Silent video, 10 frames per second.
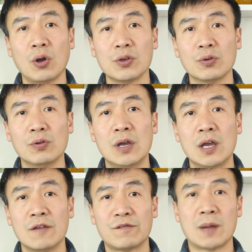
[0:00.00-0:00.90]
oil
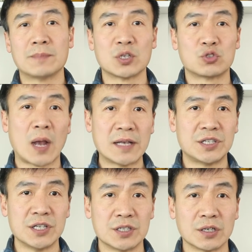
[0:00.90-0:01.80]
from the dry
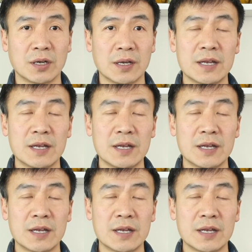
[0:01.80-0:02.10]
ginger.